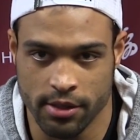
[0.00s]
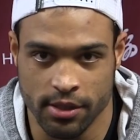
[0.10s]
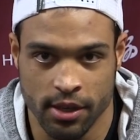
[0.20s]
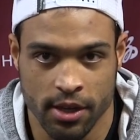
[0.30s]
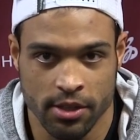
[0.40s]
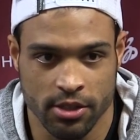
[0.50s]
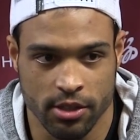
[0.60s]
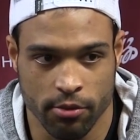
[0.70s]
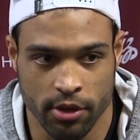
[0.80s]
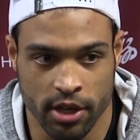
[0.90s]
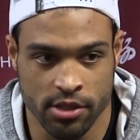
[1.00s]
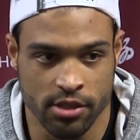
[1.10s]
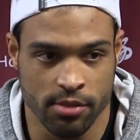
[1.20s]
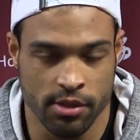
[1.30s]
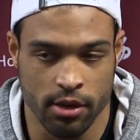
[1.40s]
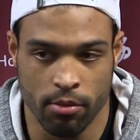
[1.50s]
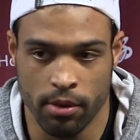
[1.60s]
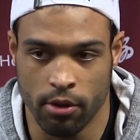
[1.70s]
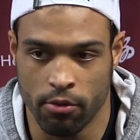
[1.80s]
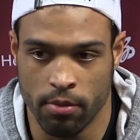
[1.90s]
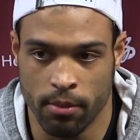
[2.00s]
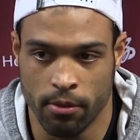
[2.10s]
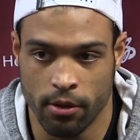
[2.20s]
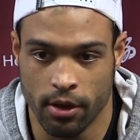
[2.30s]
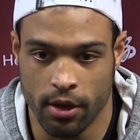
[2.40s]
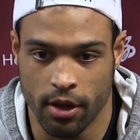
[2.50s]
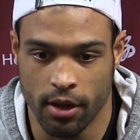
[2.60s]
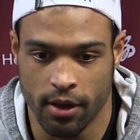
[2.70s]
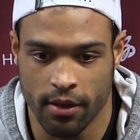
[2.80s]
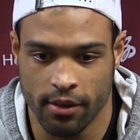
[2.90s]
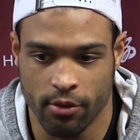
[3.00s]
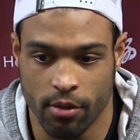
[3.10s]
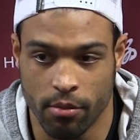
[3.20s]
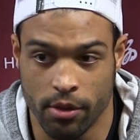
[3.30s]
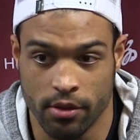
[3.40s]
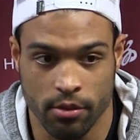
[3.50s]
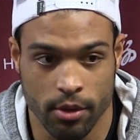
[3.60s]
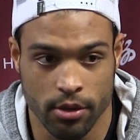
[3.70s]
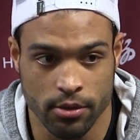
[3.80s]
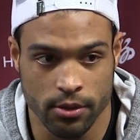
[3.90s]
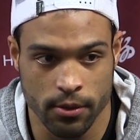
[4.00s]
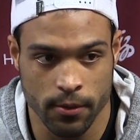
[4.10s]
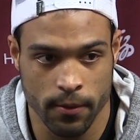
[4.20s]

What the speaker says: is just the relationships that you build with people, and that's what I miss the most.